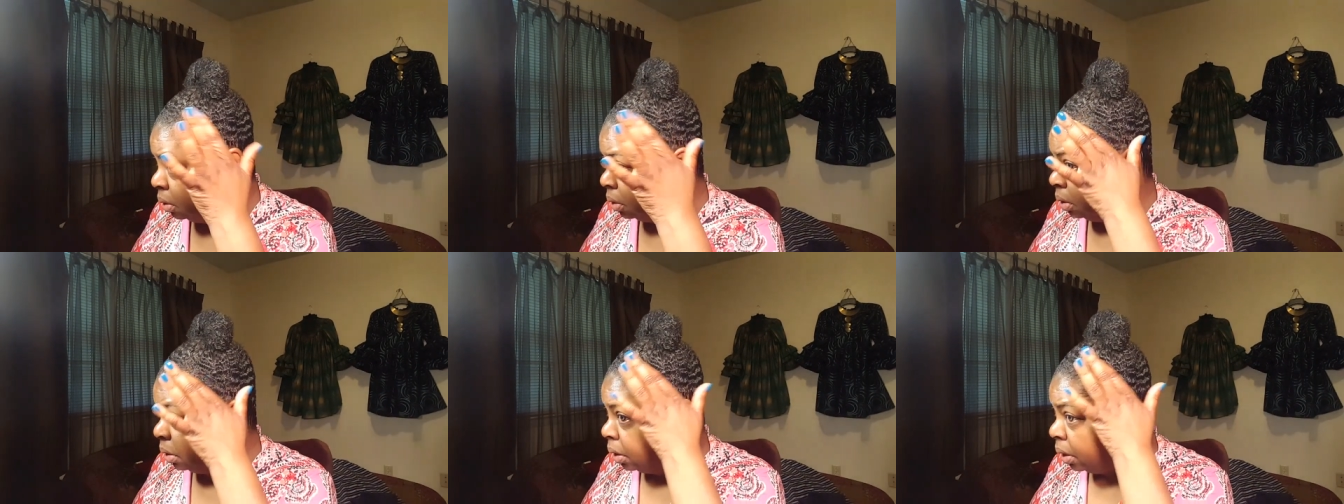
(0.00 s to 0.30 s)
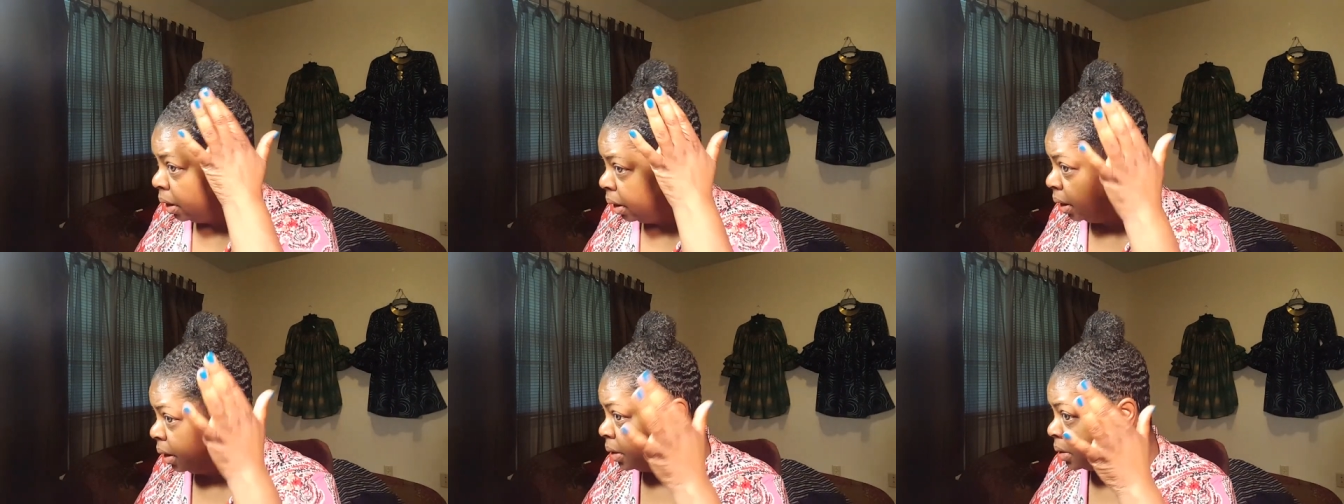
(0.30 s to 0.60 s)

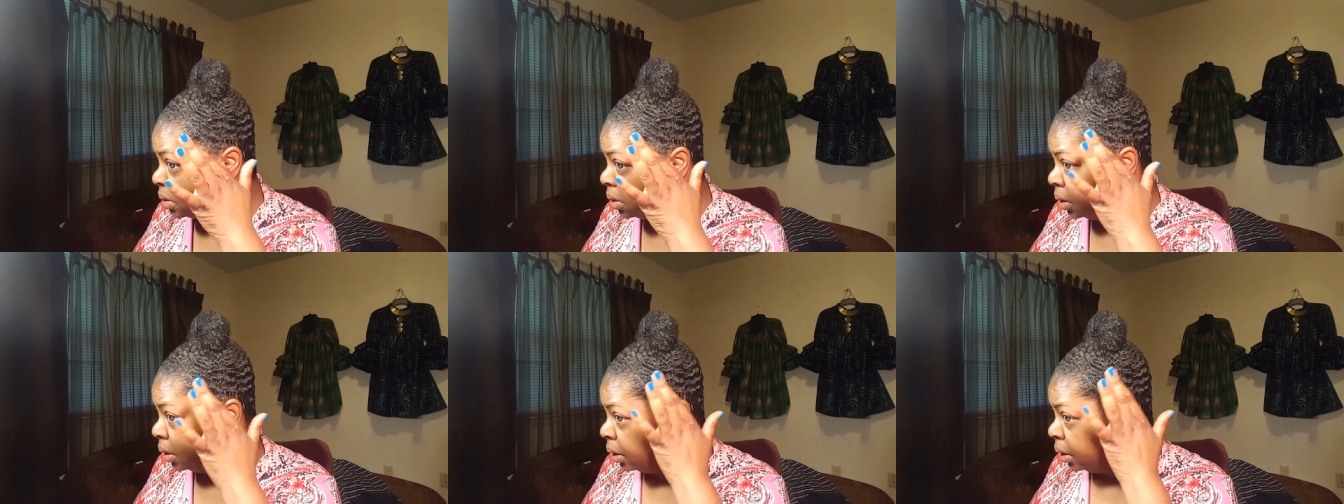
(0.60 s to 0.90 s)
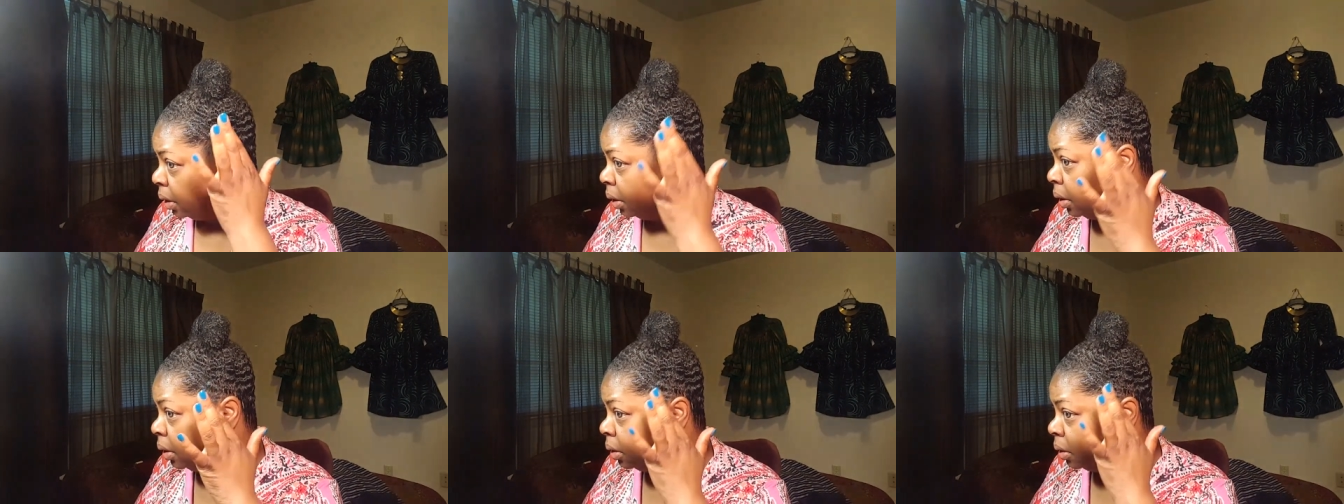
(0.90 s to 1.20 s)
Yes,
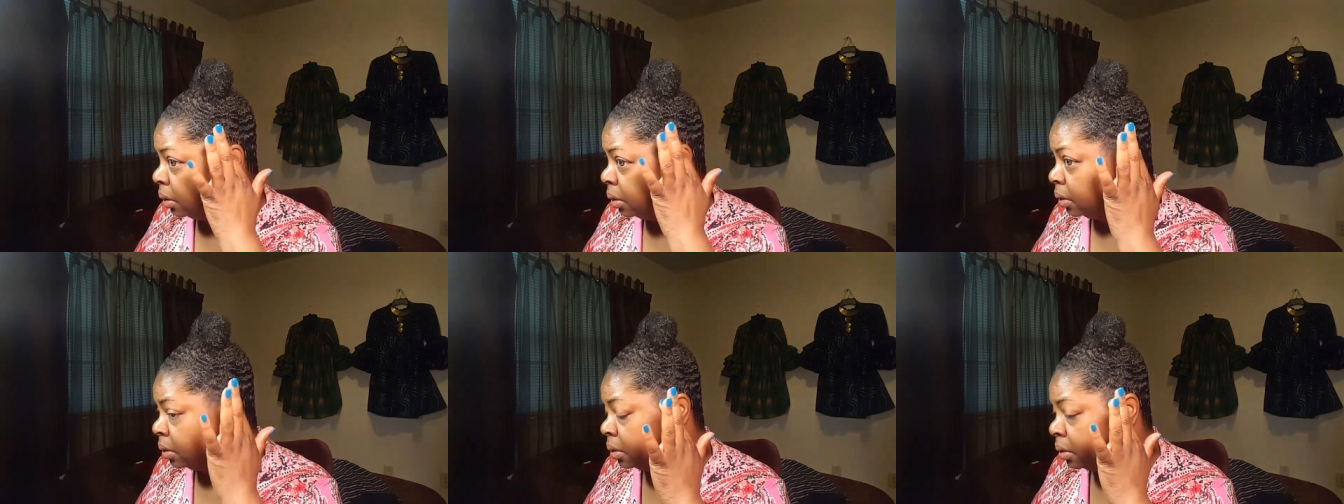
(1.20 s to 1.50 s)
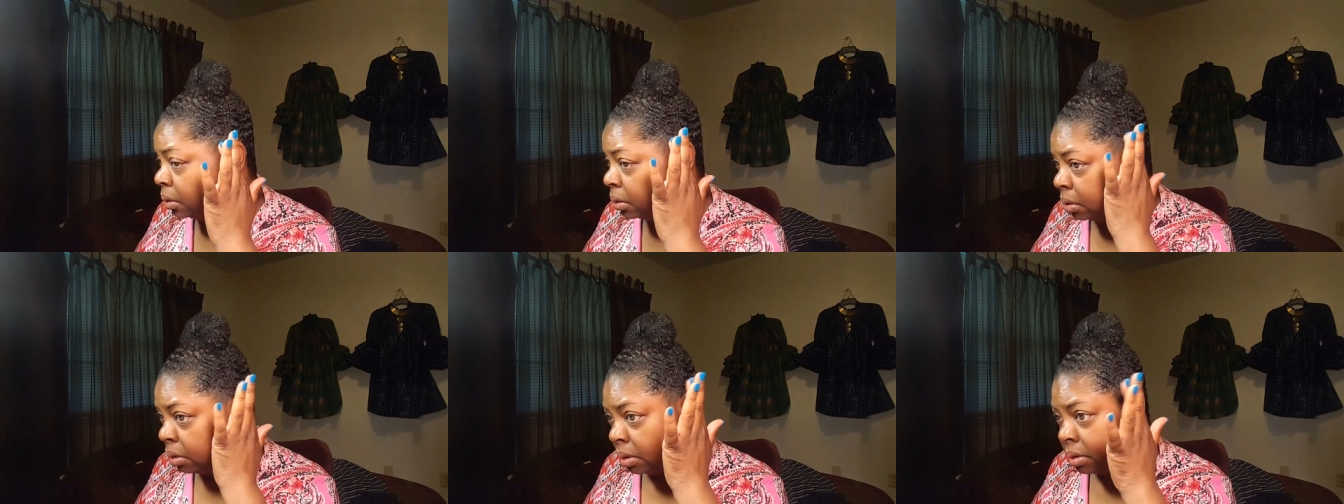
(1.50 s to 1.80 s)
honey.
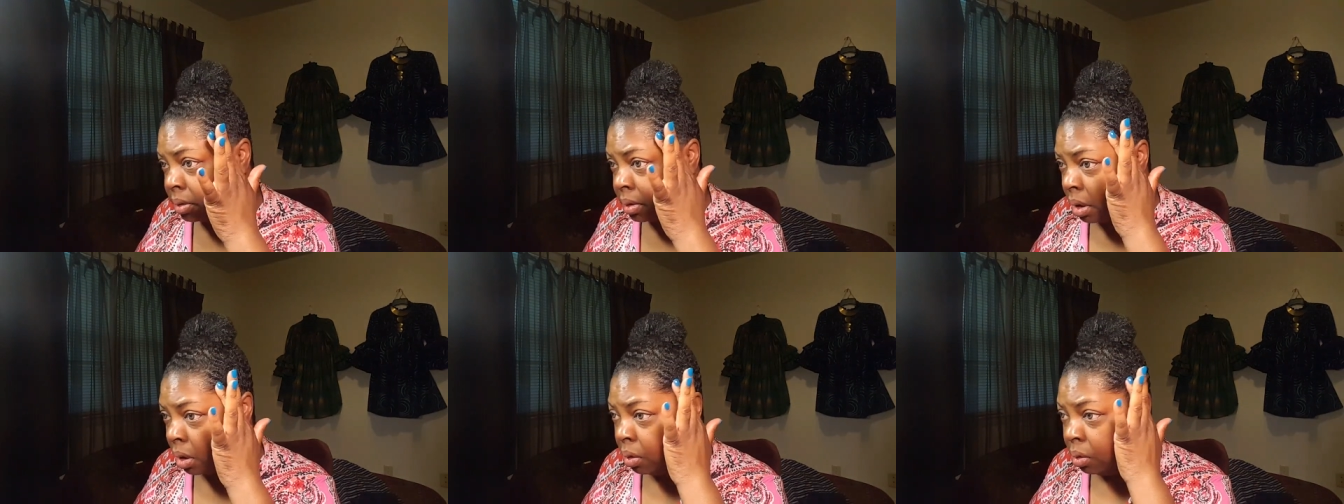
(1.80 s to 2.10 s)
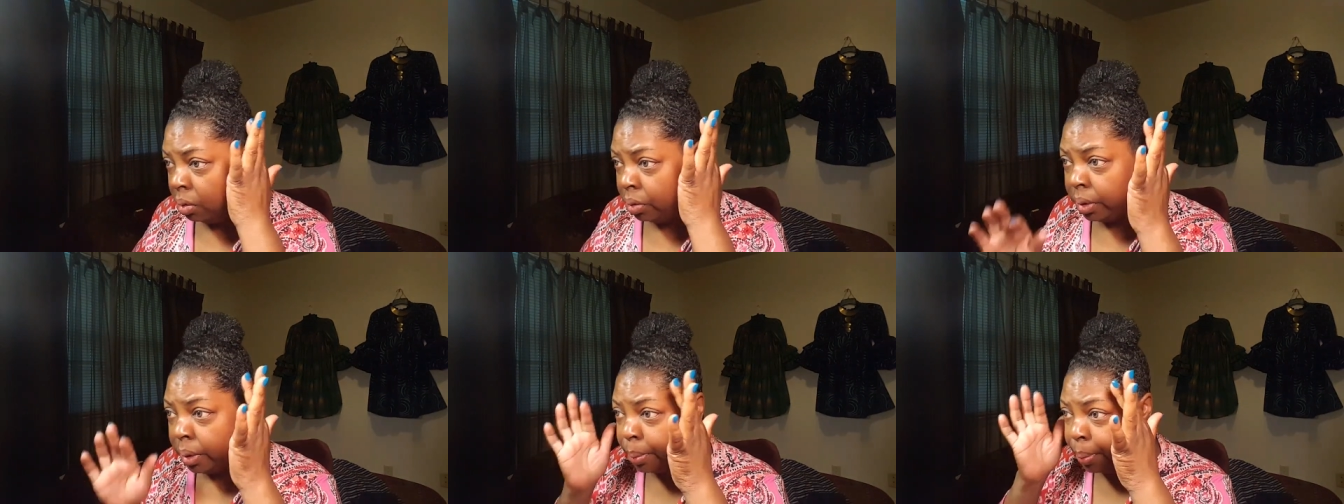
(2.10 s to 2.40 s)
It's
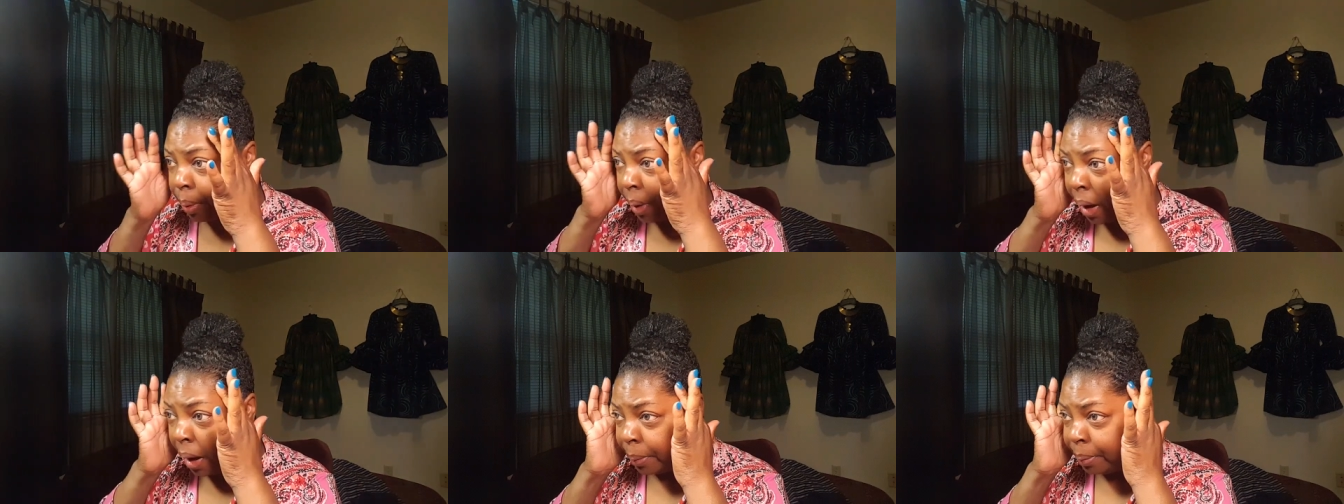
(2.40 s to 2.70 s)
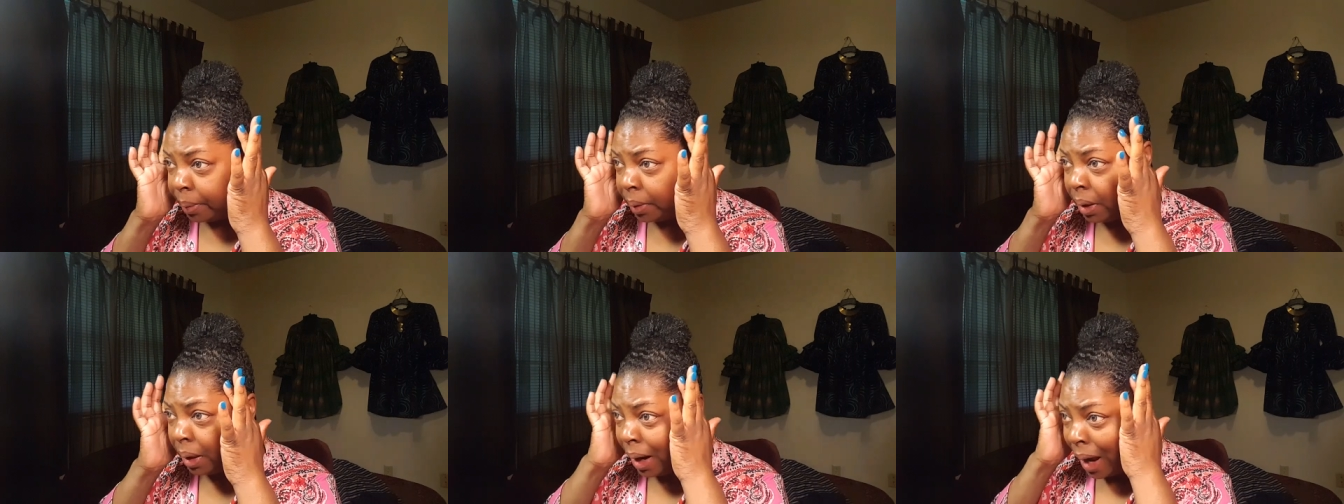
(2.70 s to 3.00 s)
on and
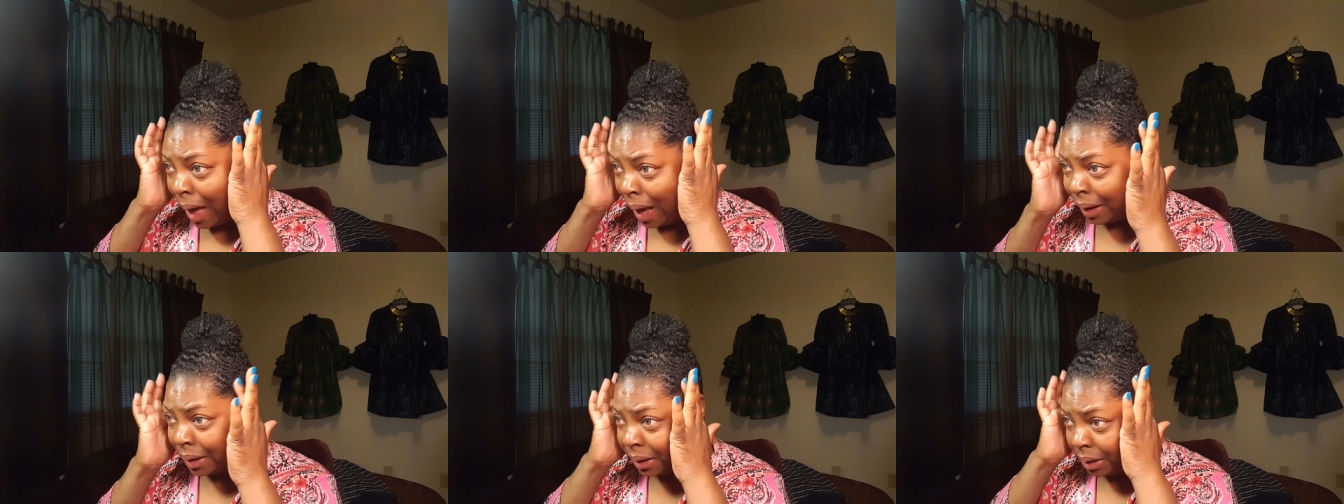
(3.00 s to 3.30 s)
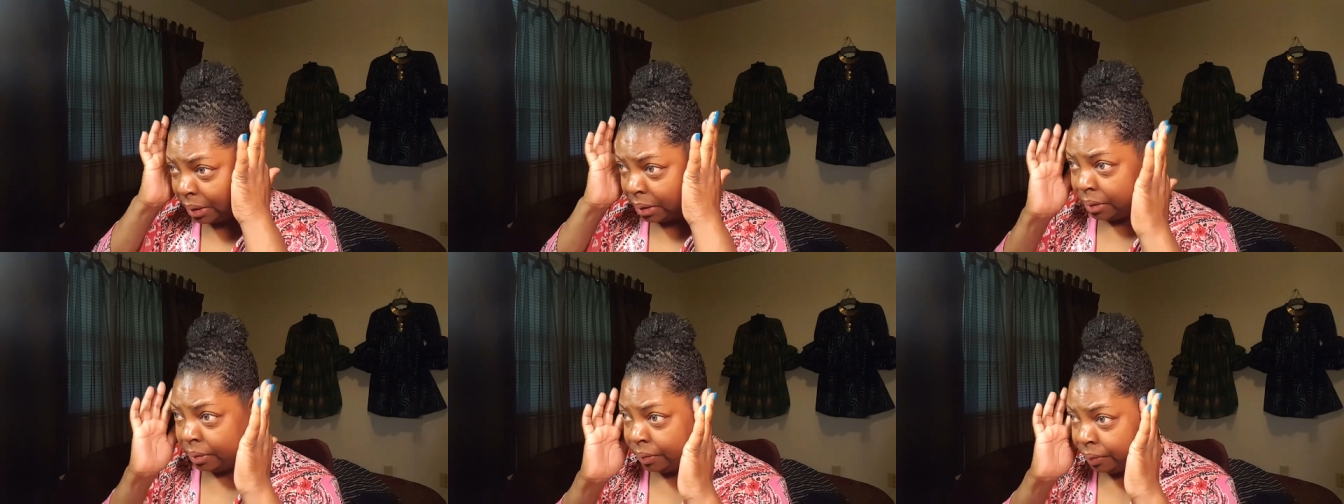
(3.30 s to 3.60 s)
pop
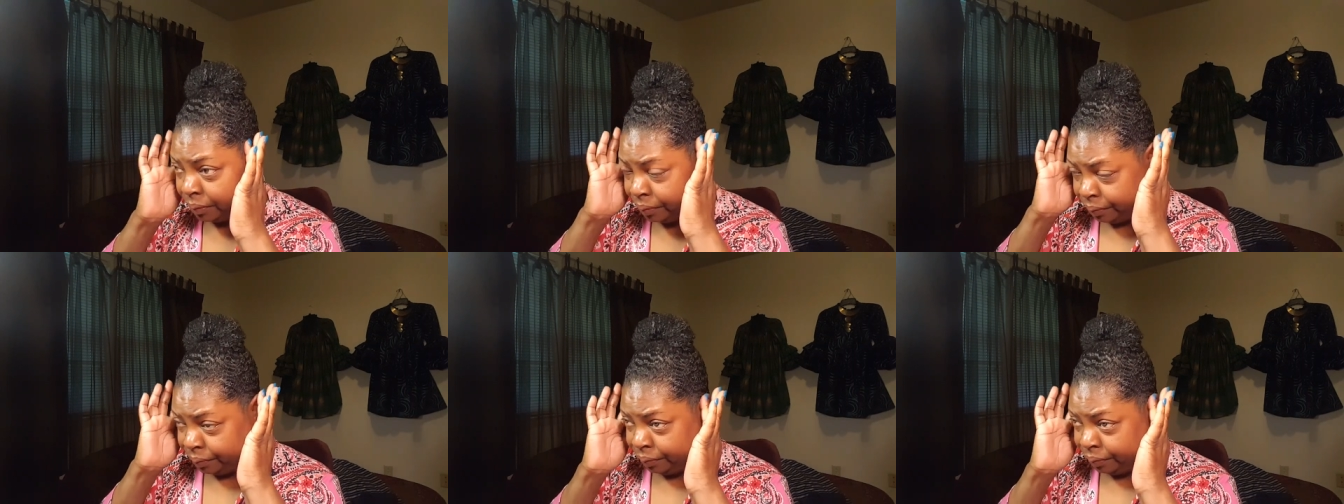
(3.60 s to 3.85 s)
locking.